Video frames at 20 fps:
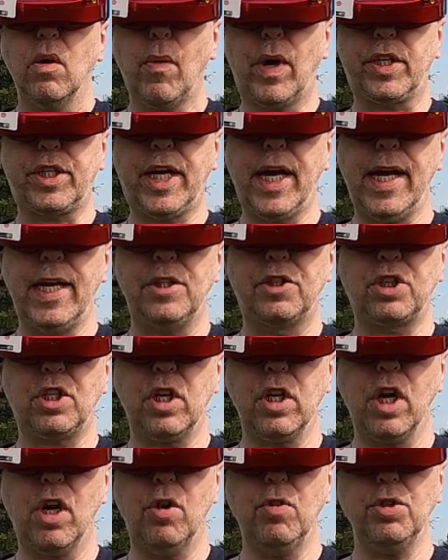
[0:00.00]
well, case
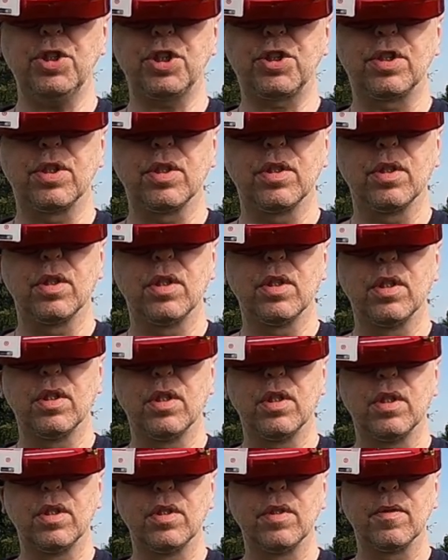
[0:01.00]
closed.
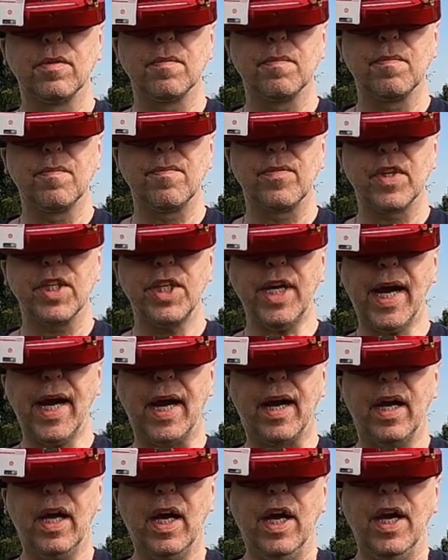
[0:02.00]

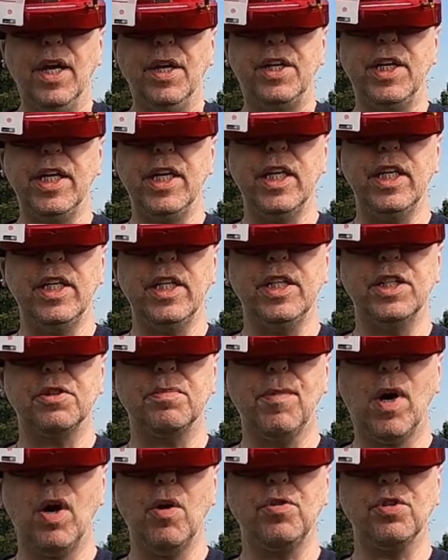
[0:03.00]
Yeah,
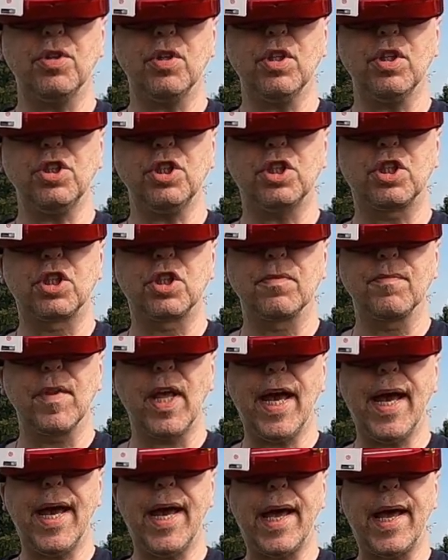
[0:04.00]
these motors
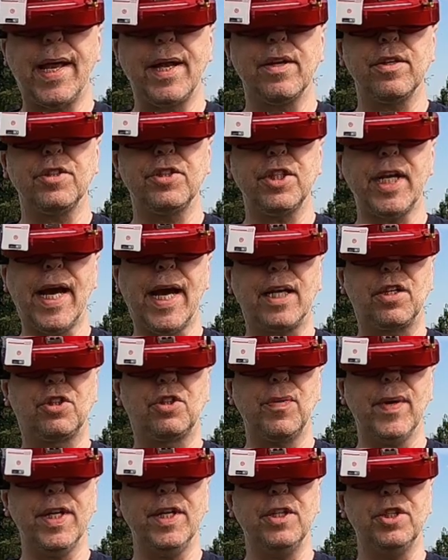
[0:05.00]
and yeah,
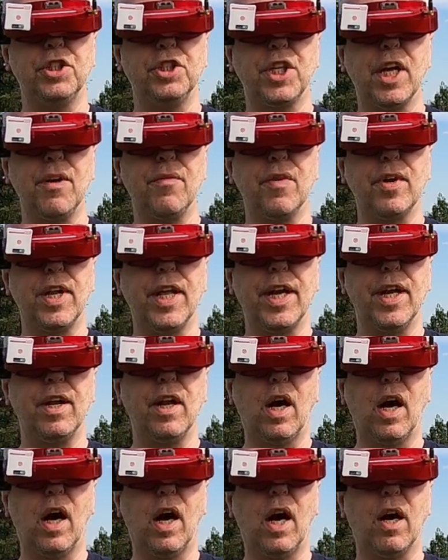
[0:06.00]
27
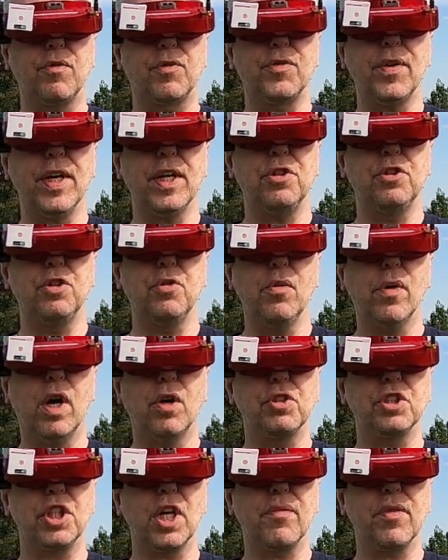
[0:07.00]
and a half,
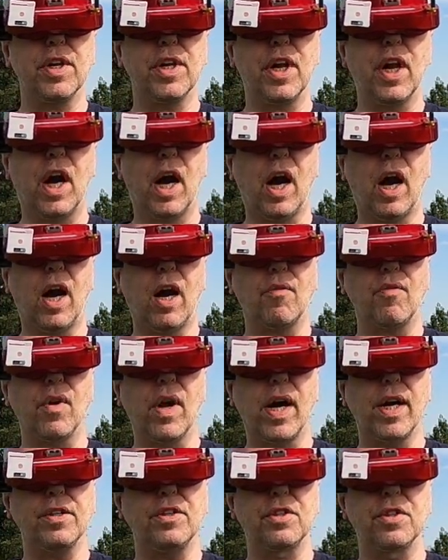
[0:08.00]
2207 and a half,
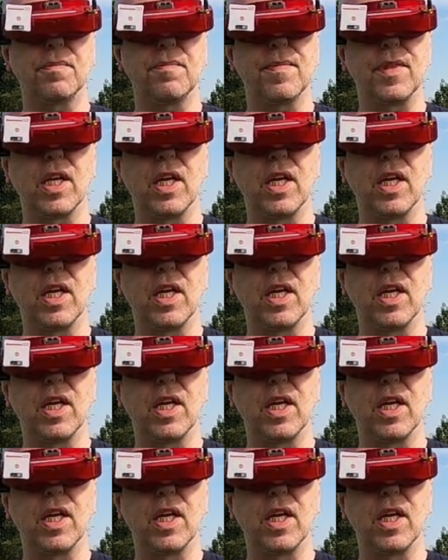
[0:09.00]
right?